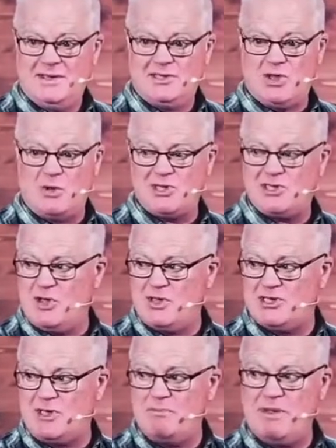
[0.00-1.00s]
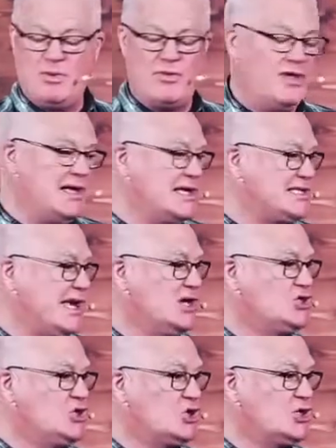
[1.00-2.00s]
So much so that some people think it's like a
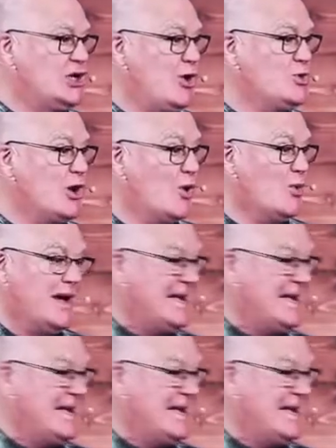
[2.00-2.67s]
church logo.